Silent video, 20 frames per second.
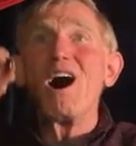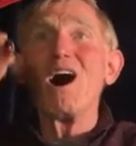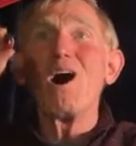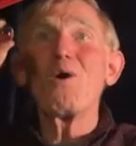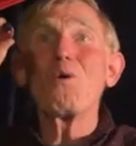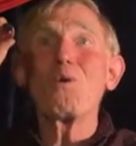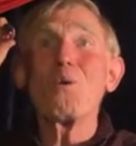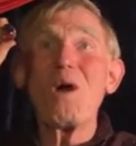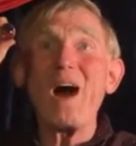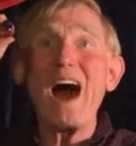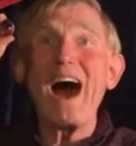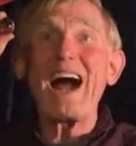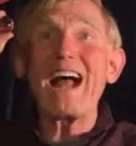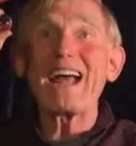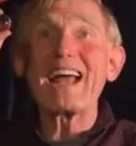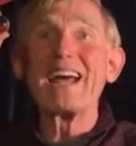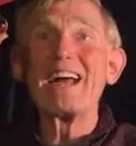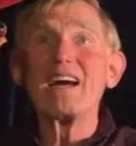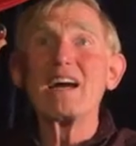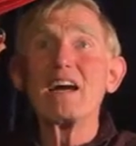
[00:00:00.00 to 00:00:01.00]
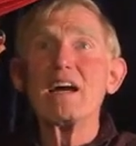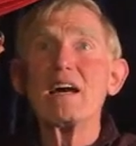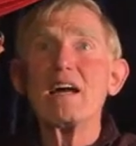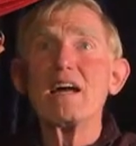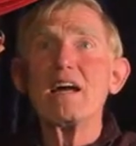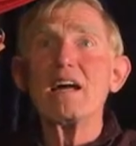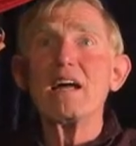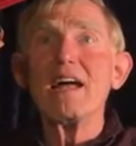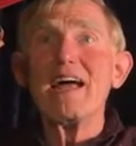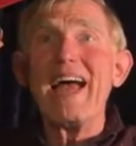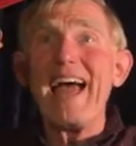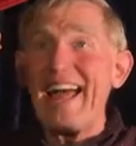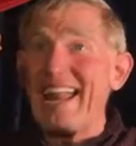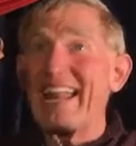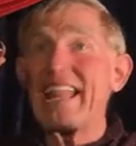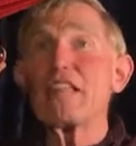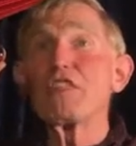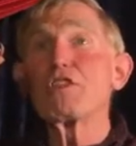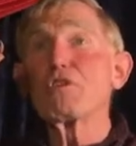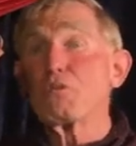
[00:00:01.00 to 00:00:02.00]
a rock. And
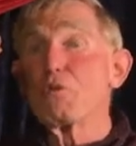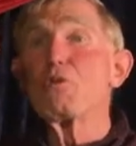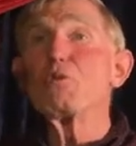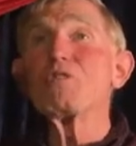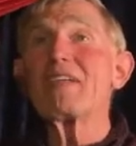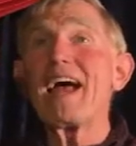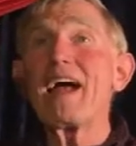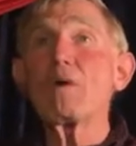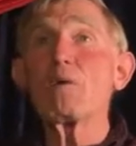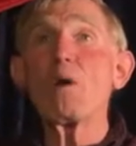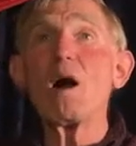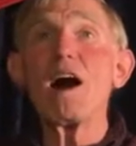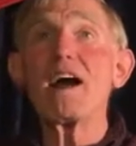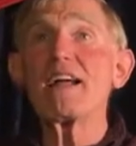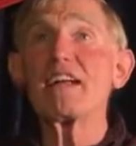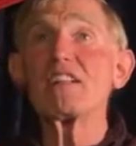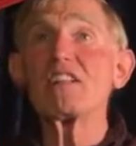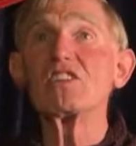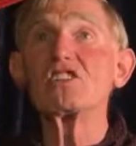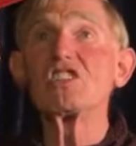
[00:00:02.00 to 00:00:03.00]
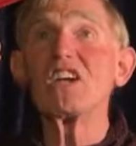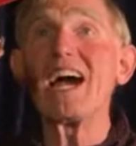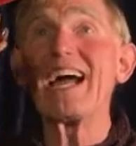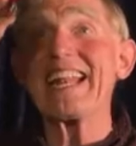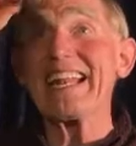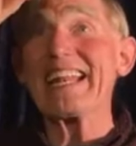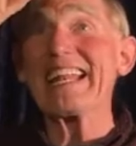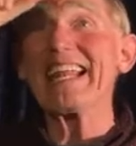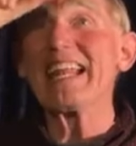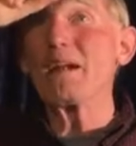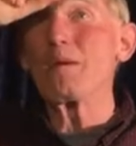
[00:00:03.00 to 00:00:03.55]
he threw that rock at the giant and hit